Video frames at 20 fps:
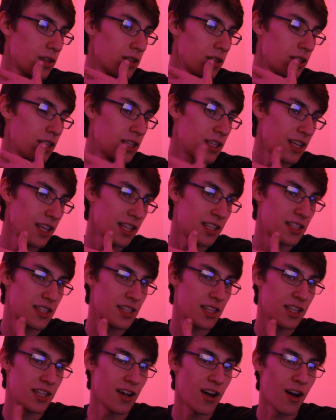It's
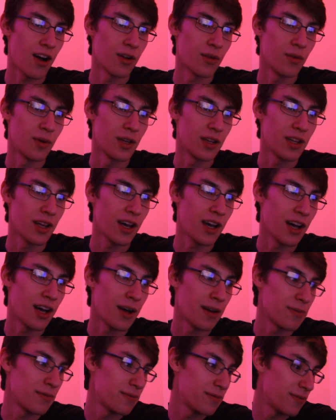the dog one.
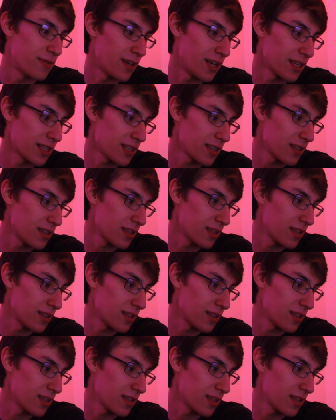Fuck.